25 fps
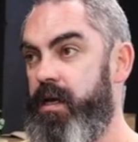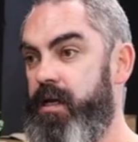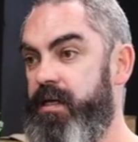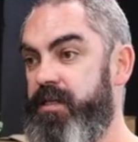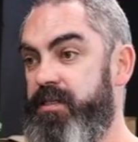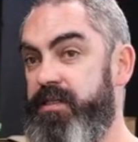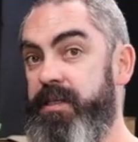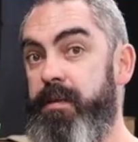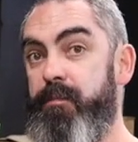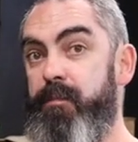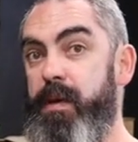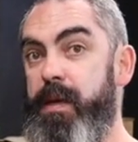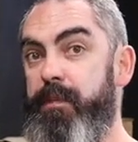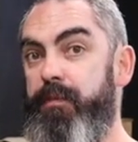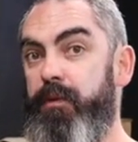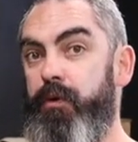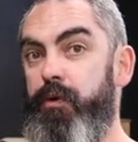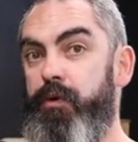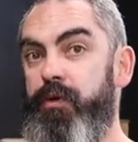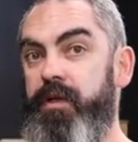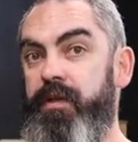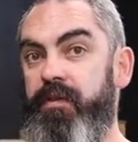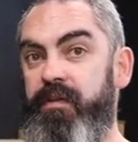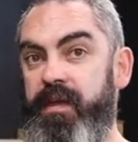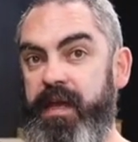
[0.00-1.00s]
Some people
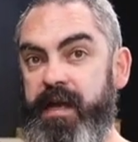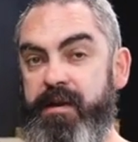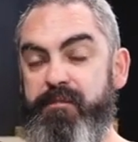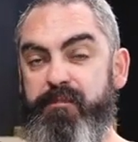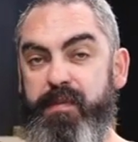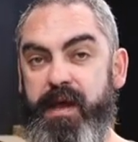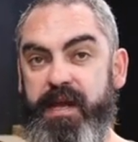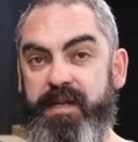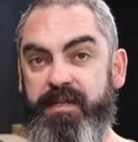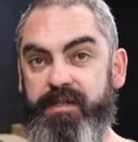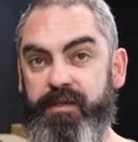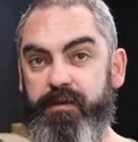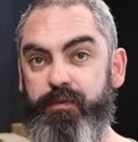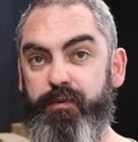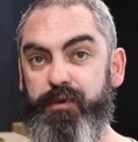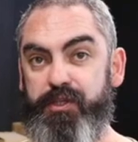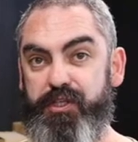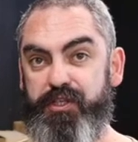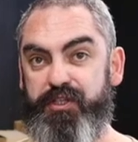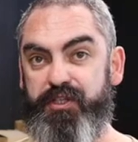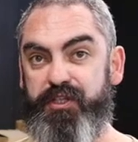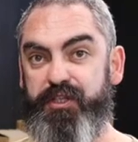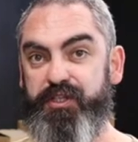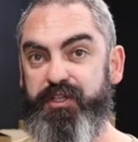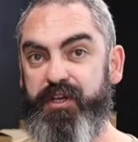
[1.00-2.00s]
ordered the unpainted, which
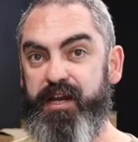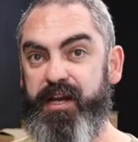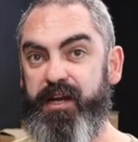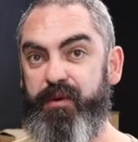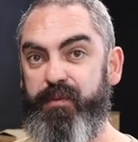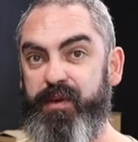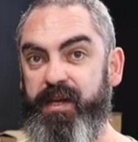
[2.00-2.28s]
is exciting.